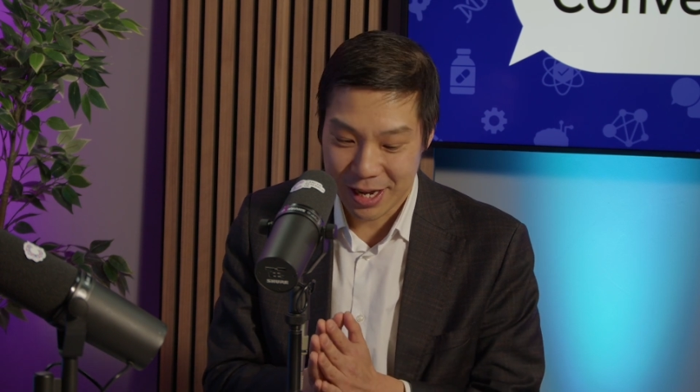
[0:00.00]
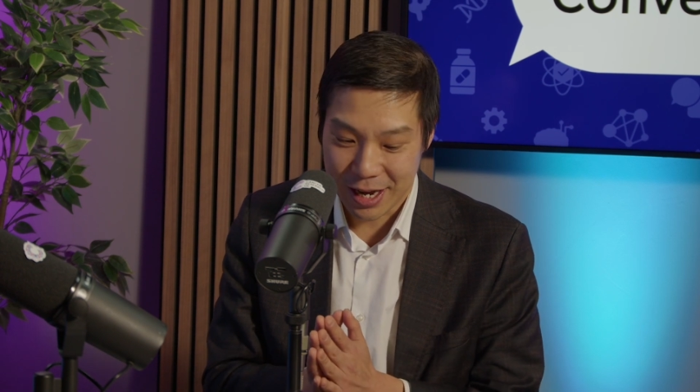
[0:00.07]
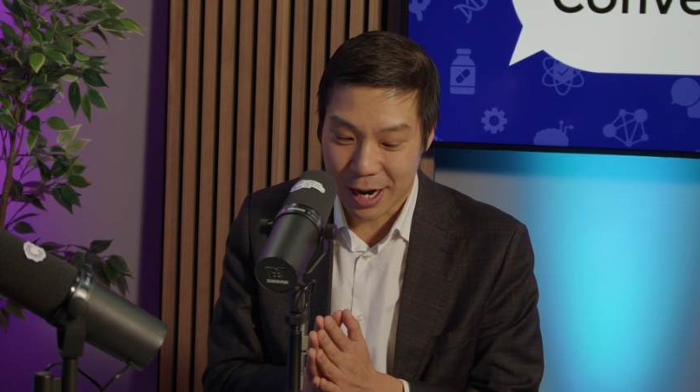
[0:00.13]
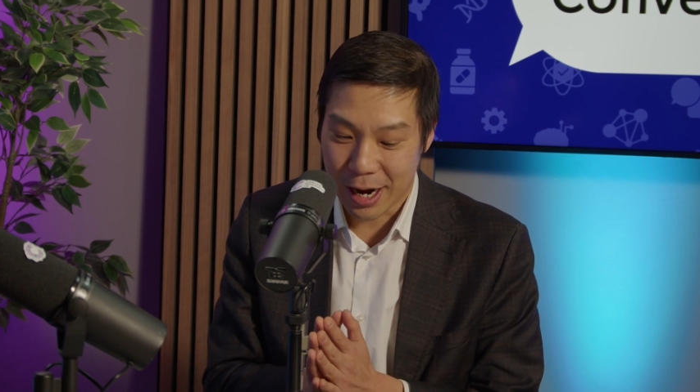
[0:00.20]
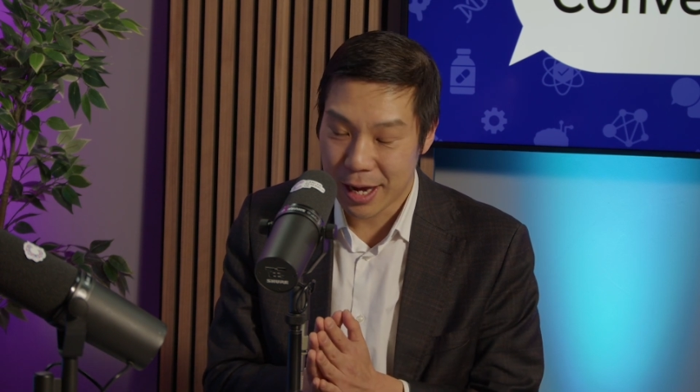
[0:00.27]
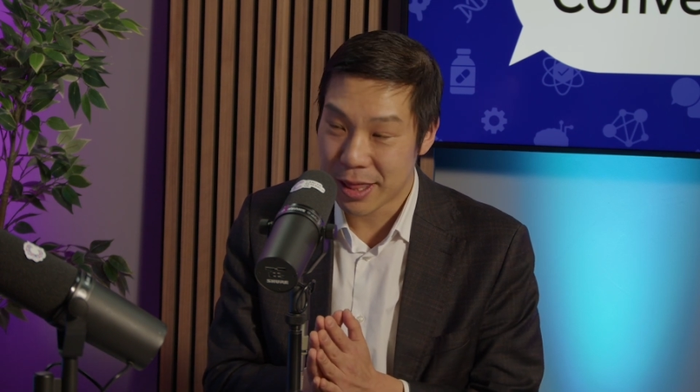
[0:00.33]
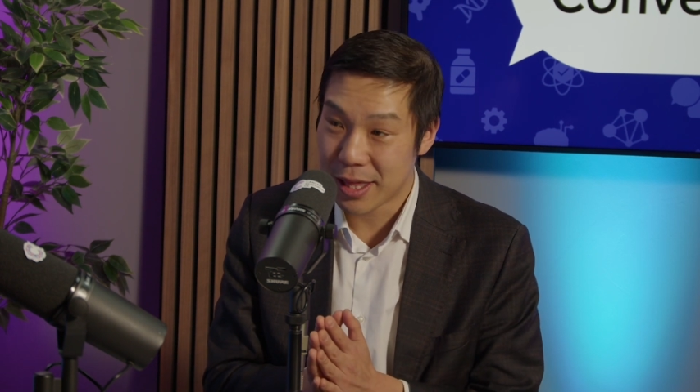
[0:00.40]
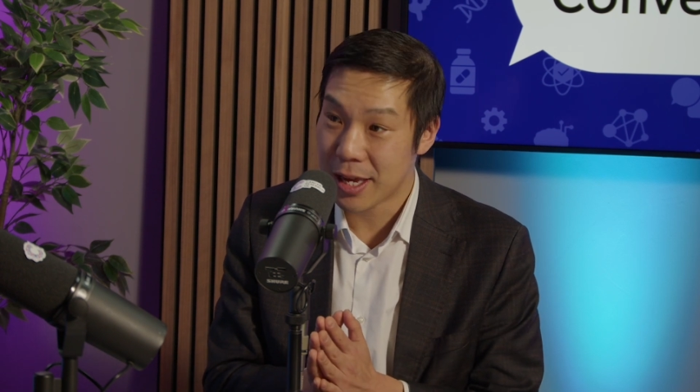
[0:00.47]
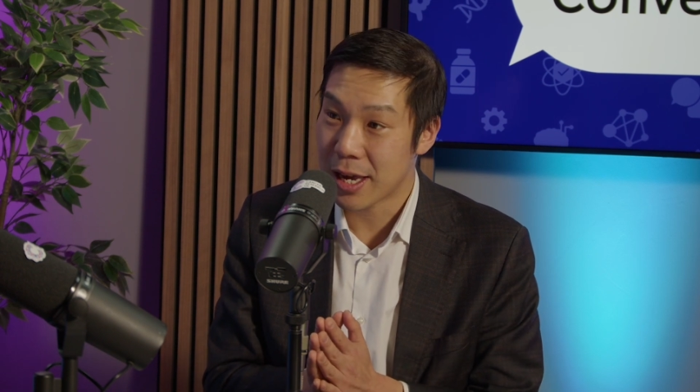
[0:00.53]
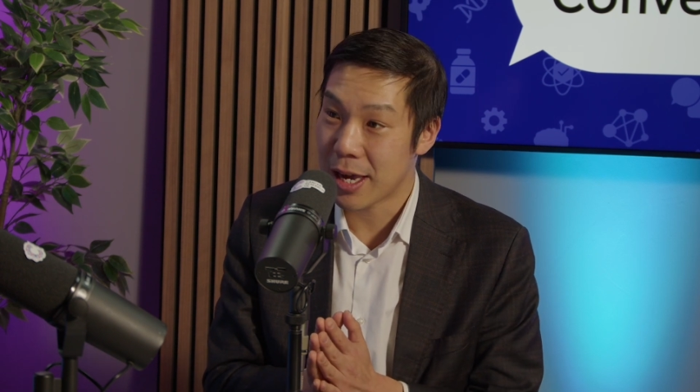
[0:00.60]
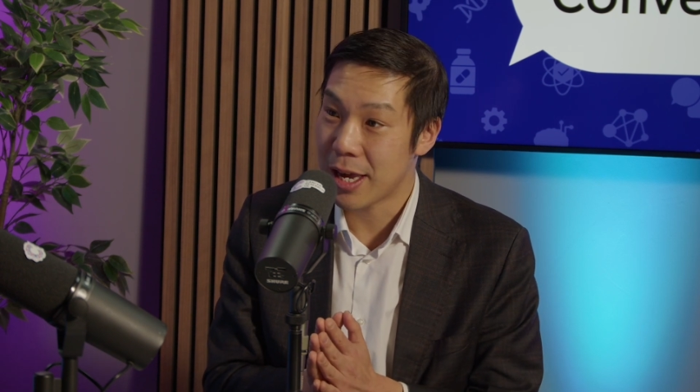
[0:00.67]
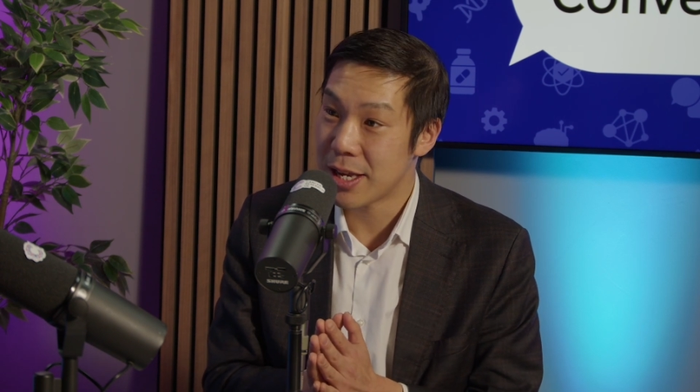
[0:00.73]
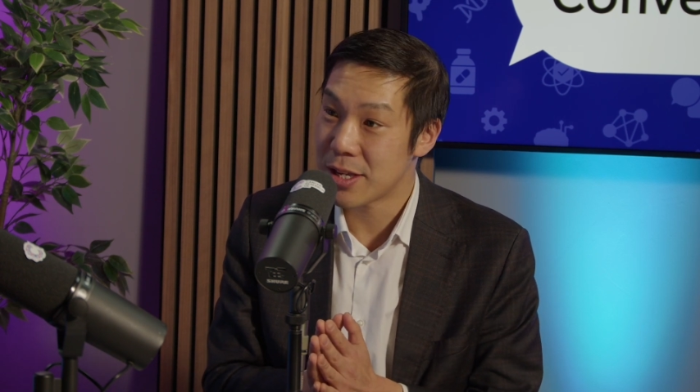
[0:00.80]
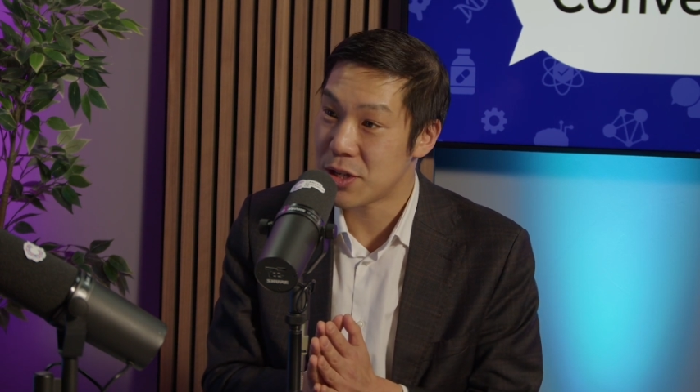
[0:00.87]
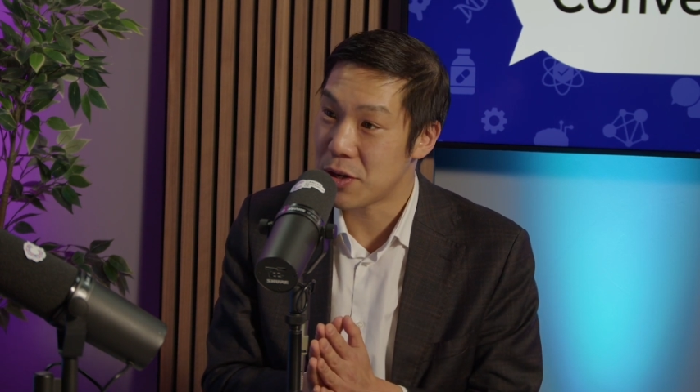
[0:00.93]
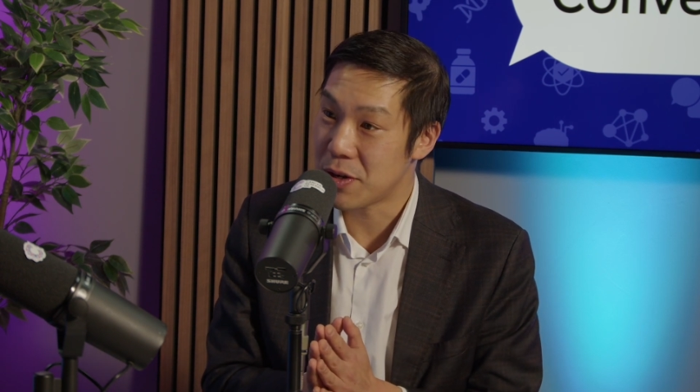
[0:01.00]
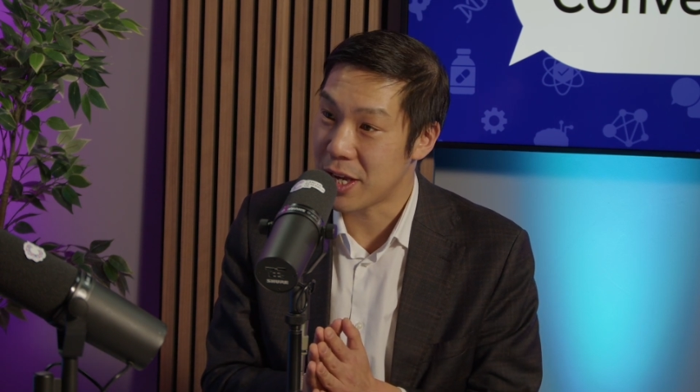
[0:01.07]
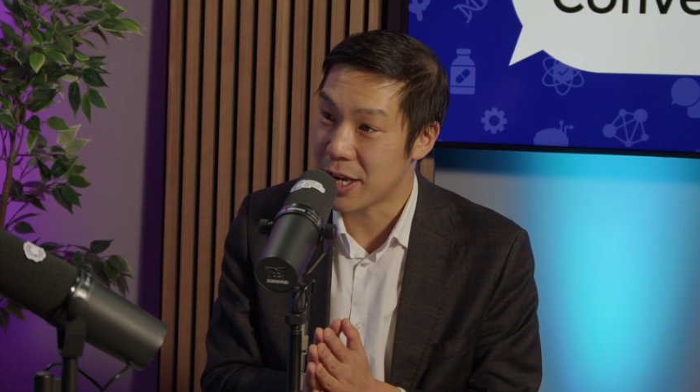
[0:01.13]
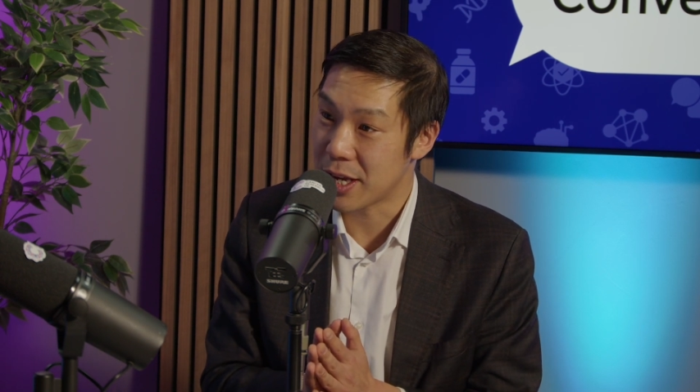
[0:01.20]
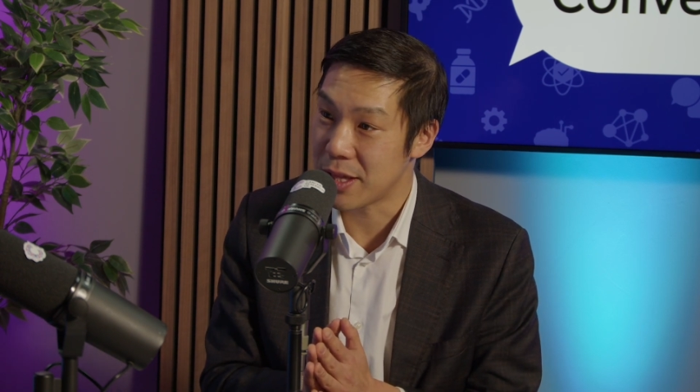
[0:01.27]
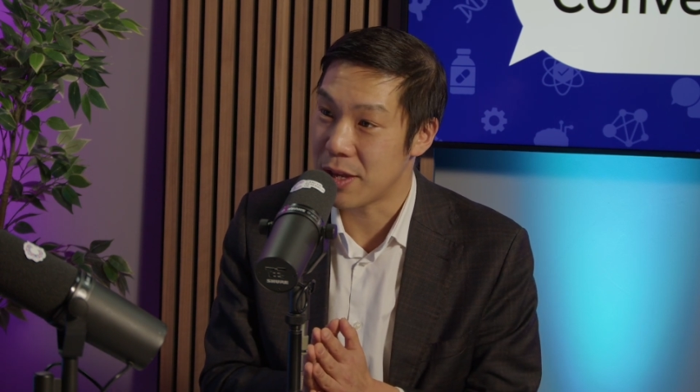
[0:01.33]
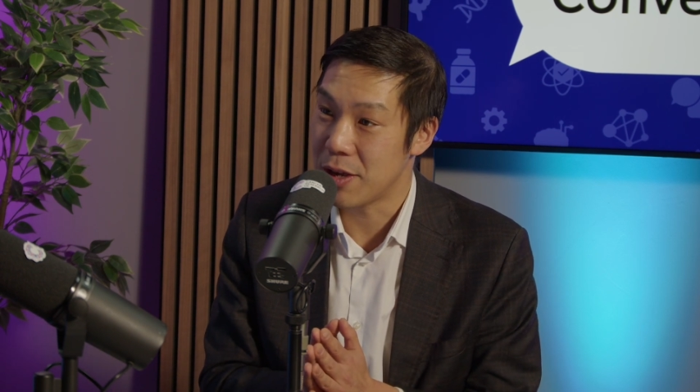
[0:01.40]
I think it is
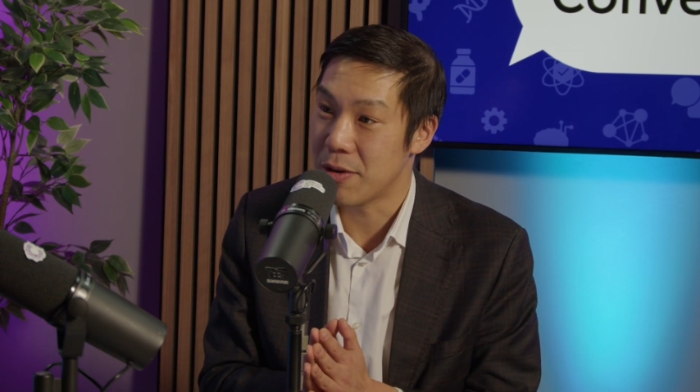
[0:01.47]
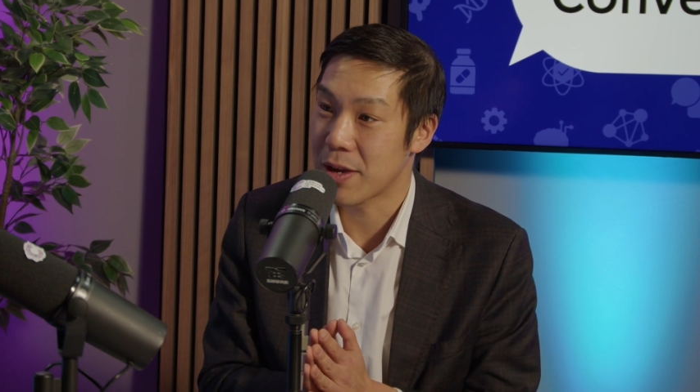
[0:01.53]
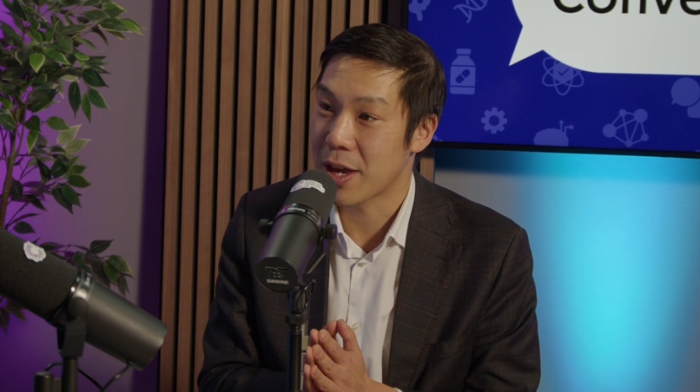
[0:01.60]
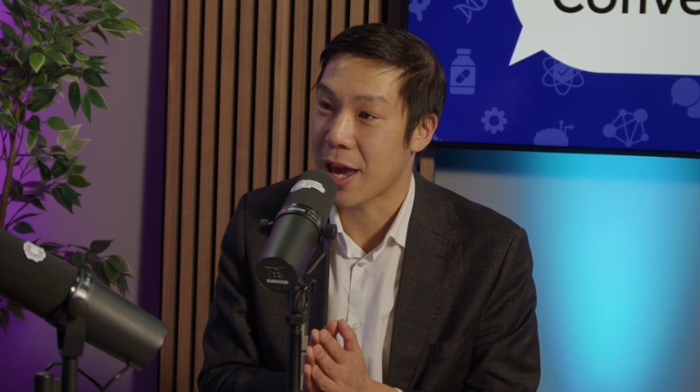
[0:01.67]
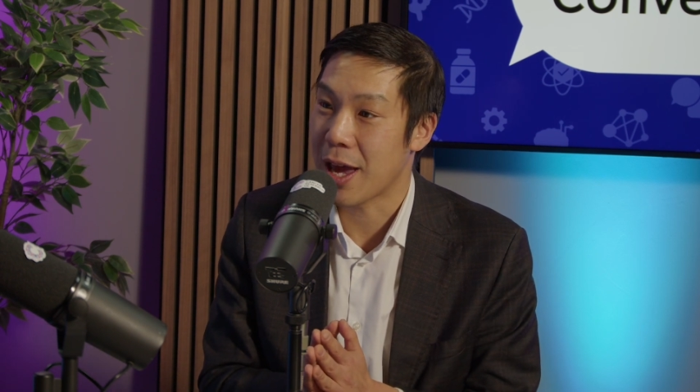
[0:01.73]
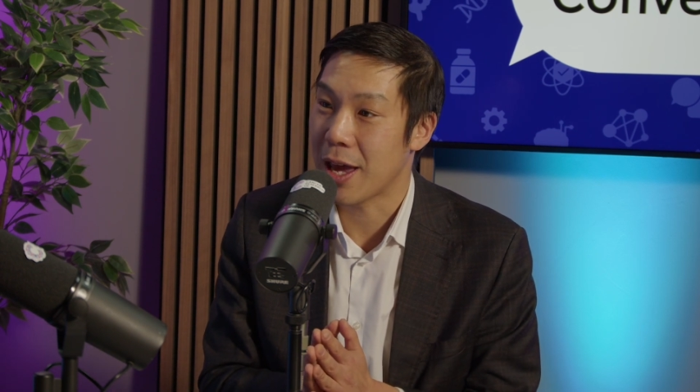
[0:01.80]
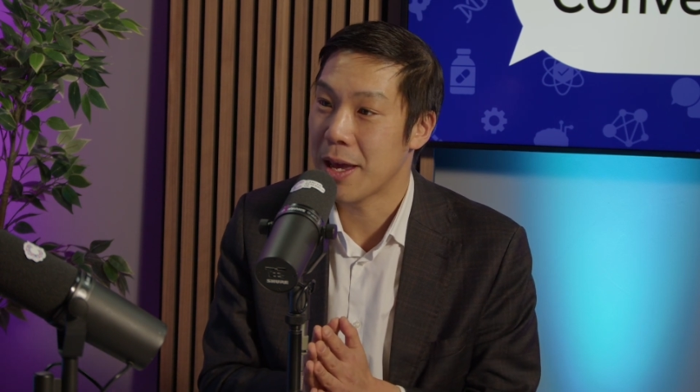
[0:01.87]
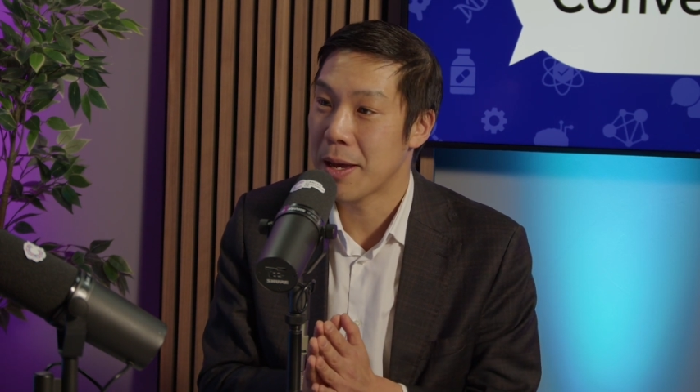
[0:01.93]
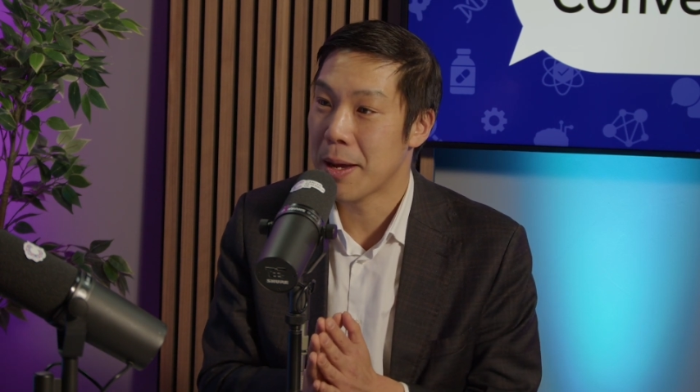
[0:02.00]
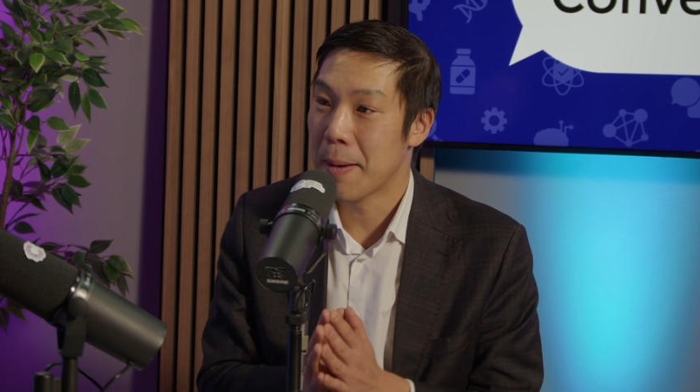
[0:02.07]
unique in the UK.